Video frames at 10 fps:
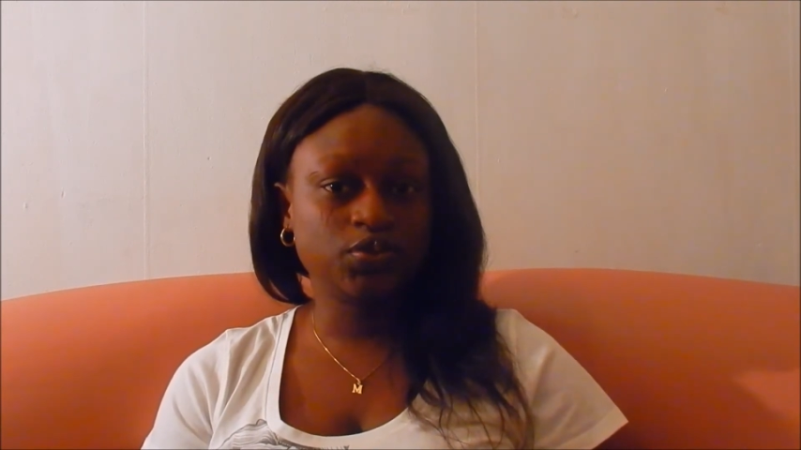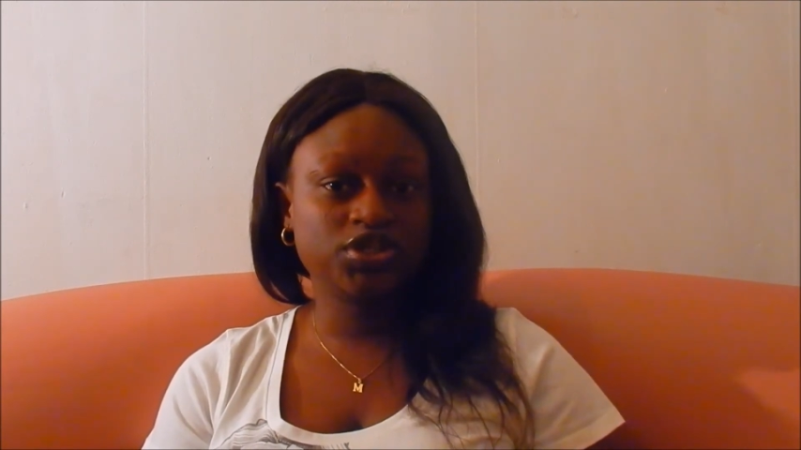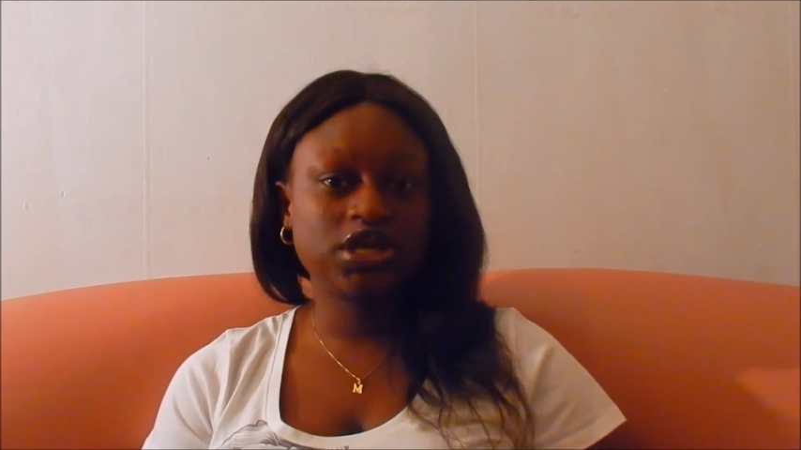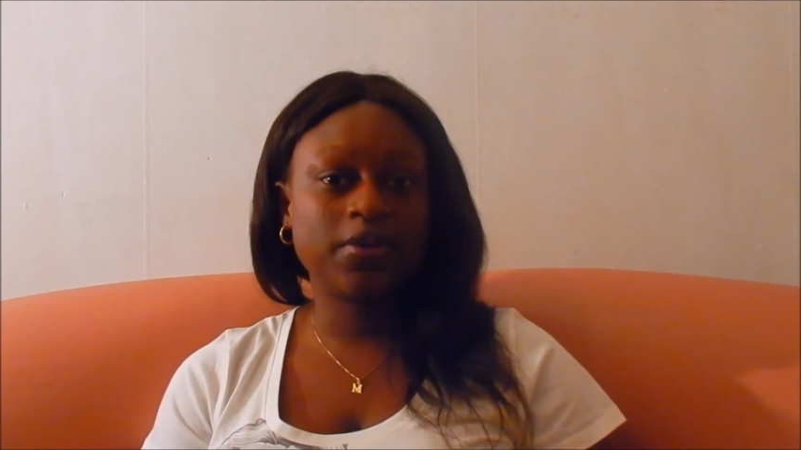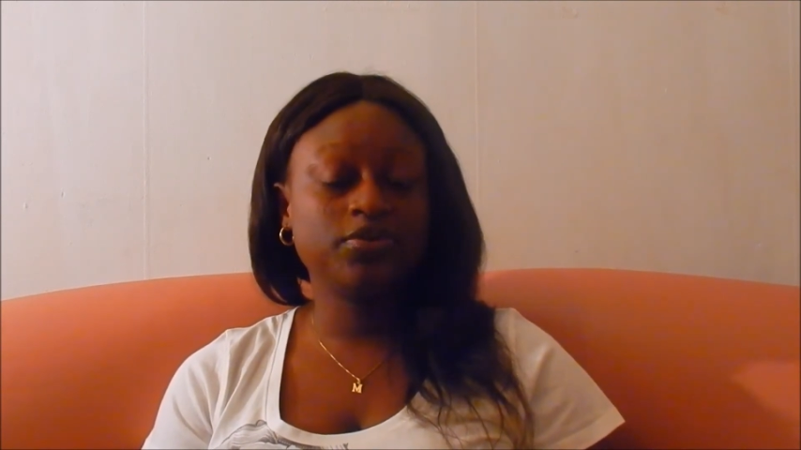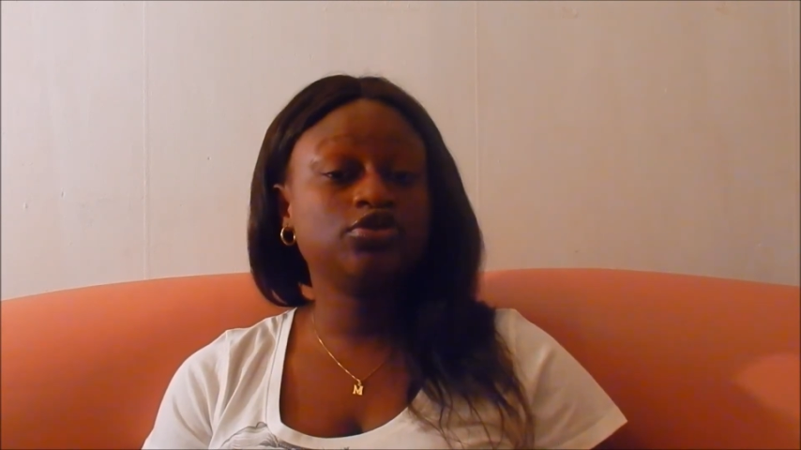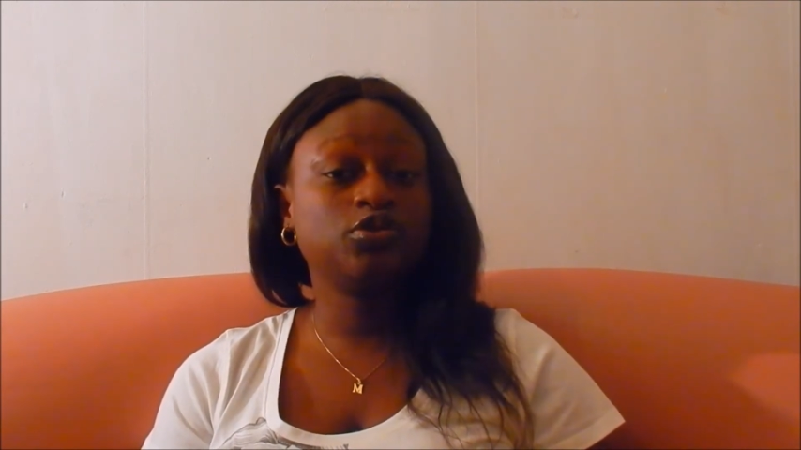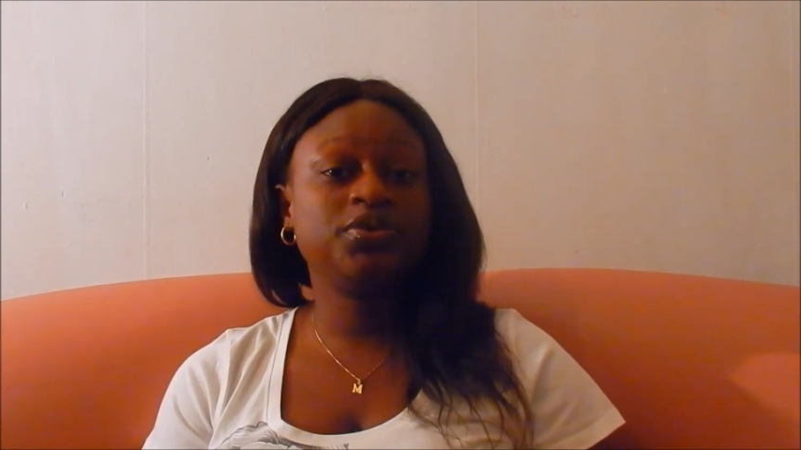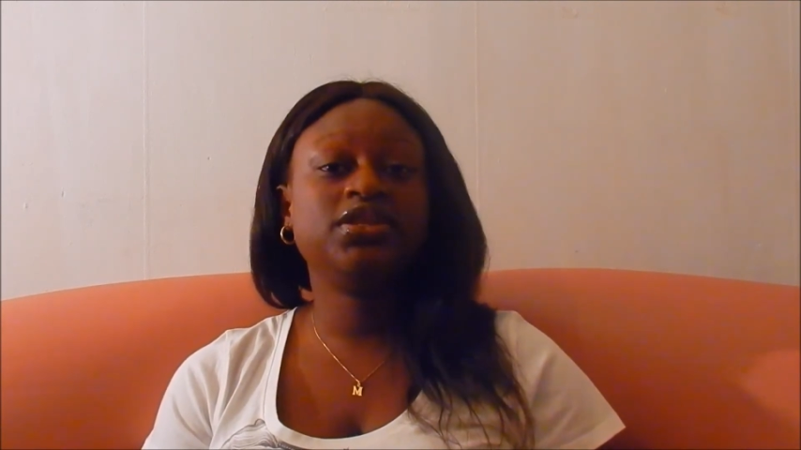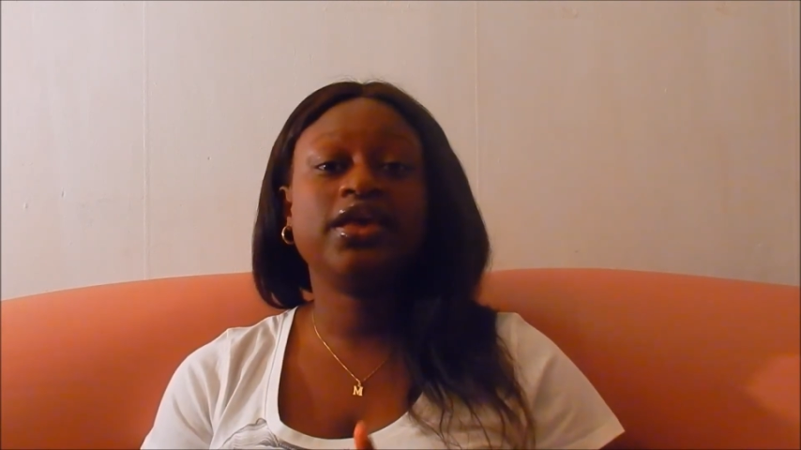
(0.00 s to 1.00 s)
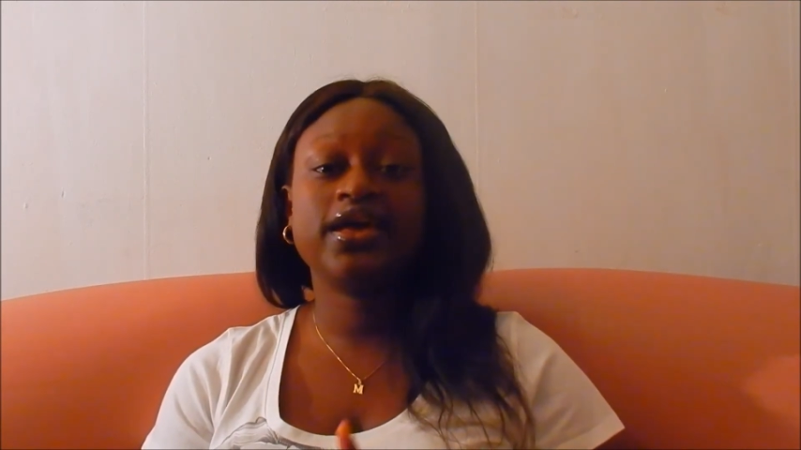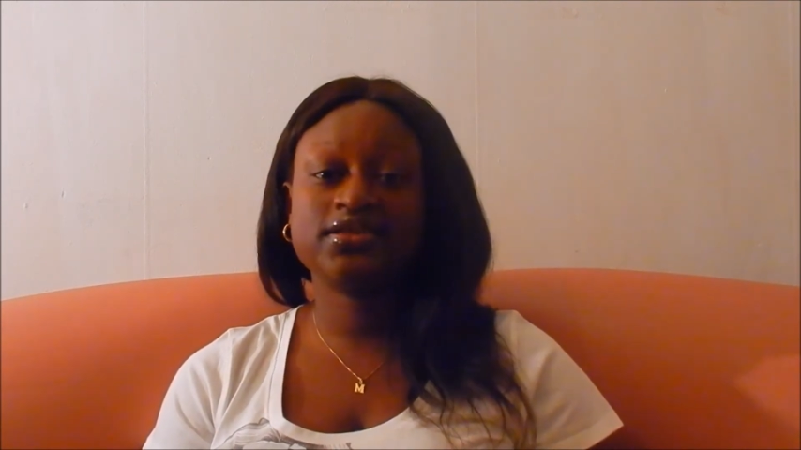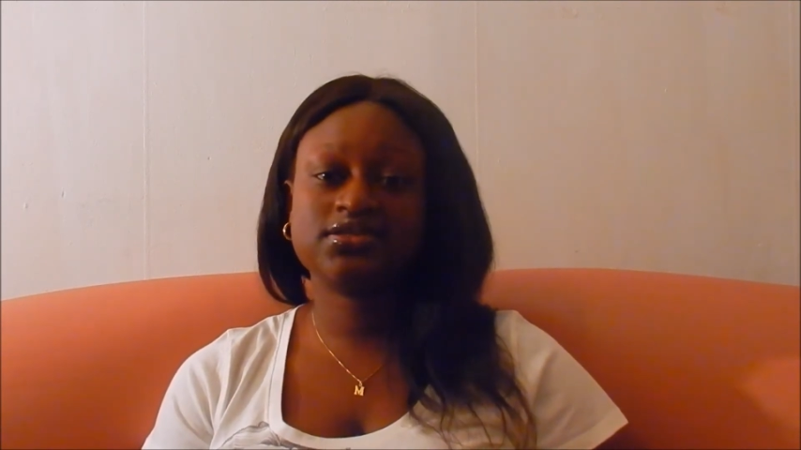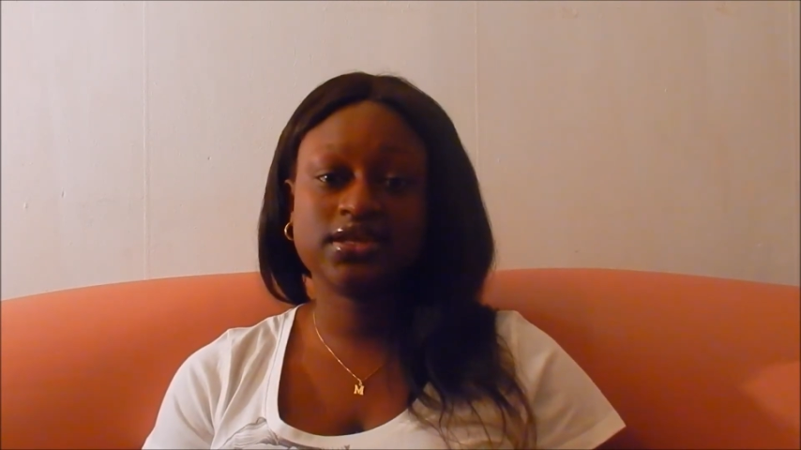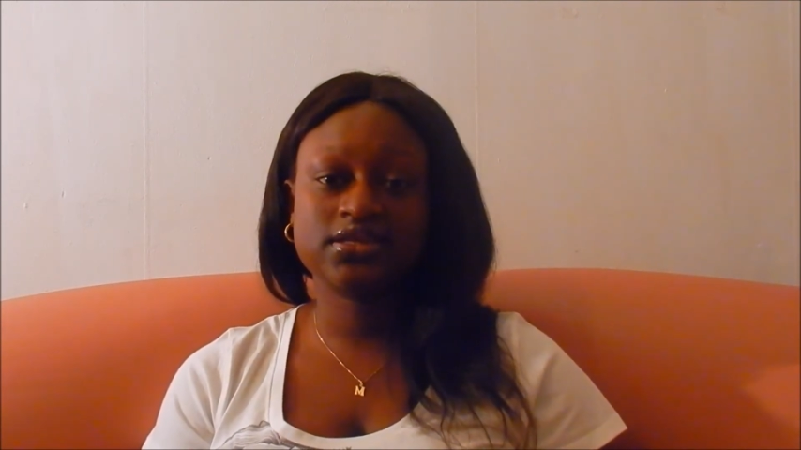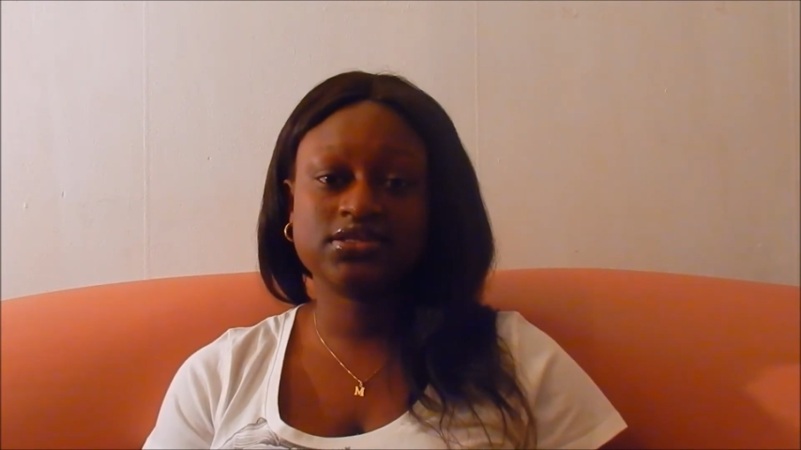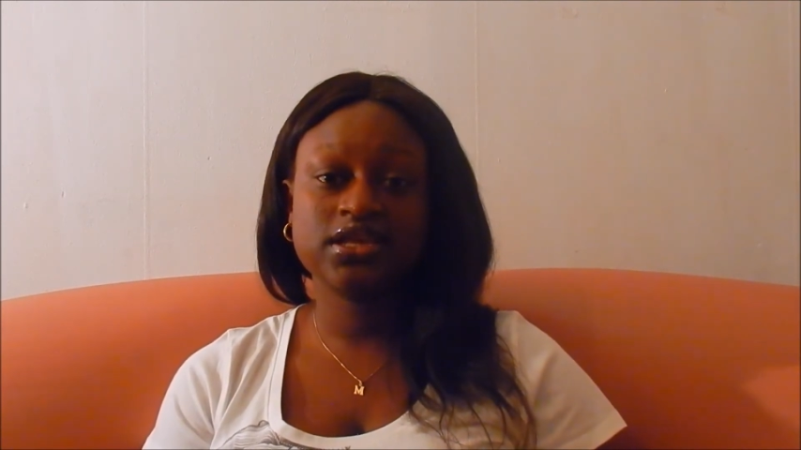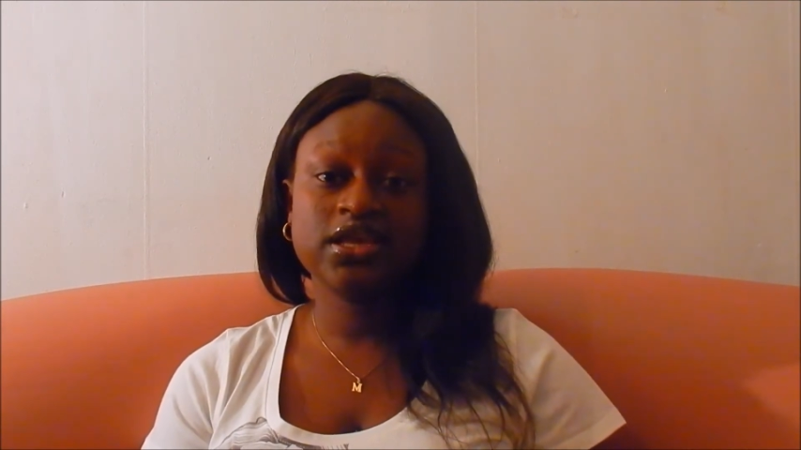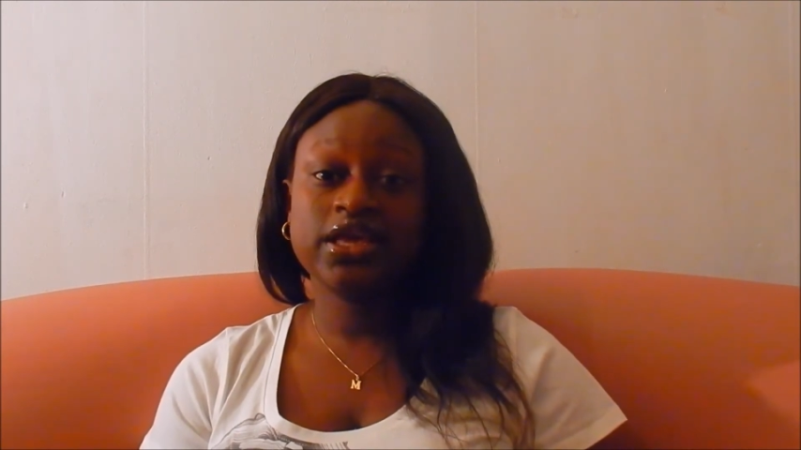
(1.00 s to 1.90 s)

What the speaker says: which happens to be the SS.